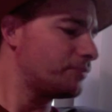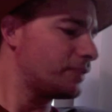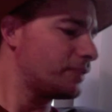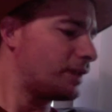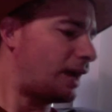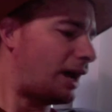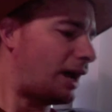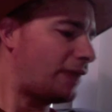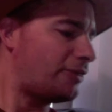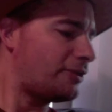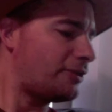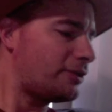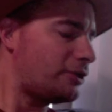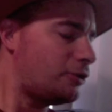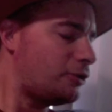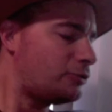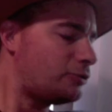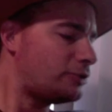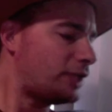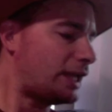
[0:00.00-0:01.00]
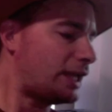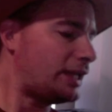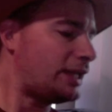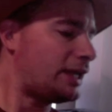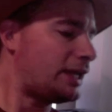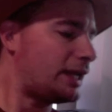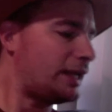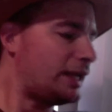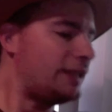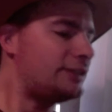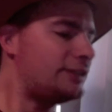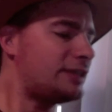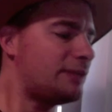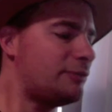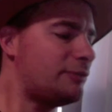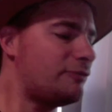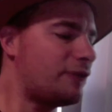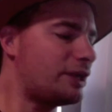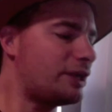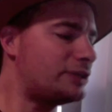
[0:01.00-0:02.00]
I think usually anytime
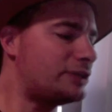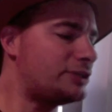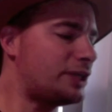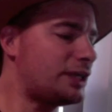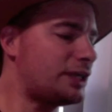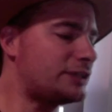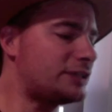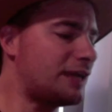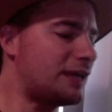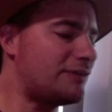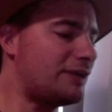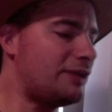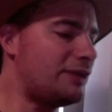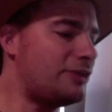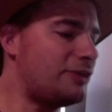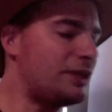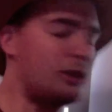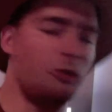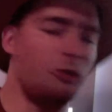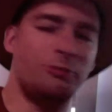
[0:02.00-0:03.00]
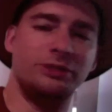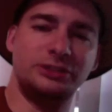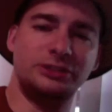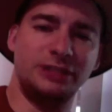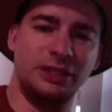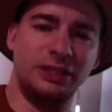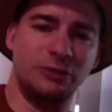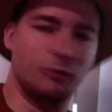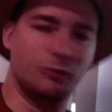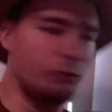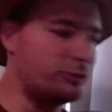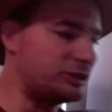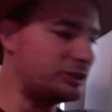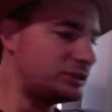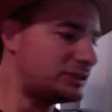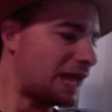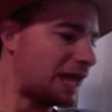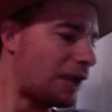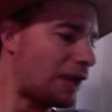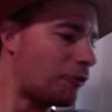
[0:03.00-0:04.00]
you've got a chance to have anything a little bit, either a little bit
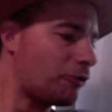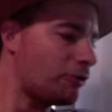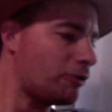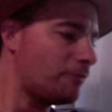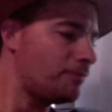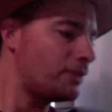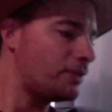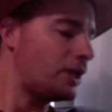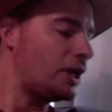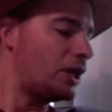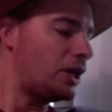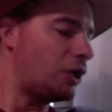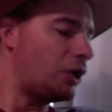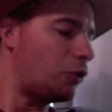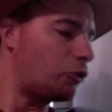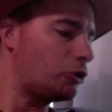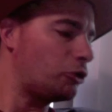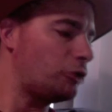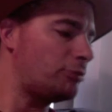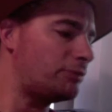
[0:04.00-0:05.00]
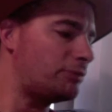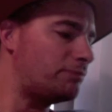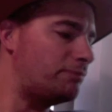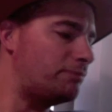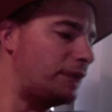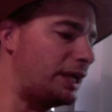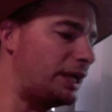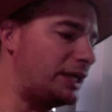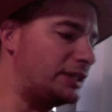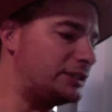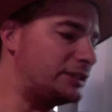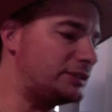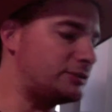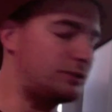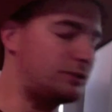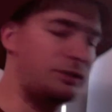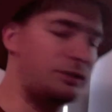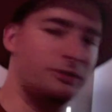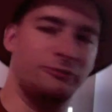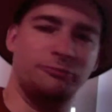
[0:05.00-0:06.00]
sour or a little bit base.
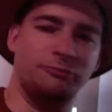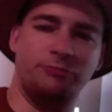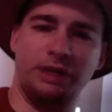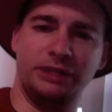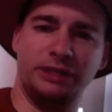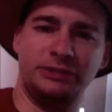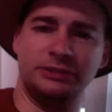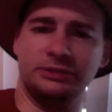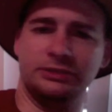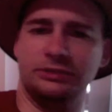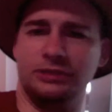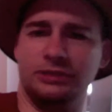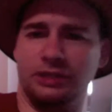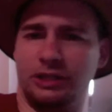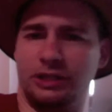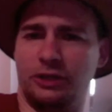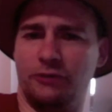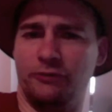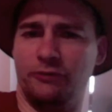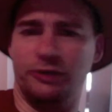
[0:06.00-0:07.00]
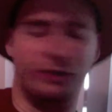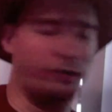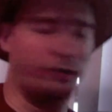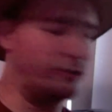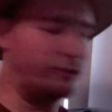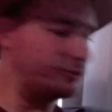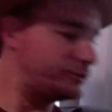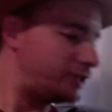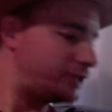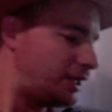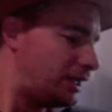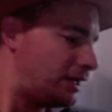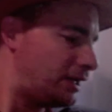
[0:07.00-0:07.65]
Base is like your vinegars.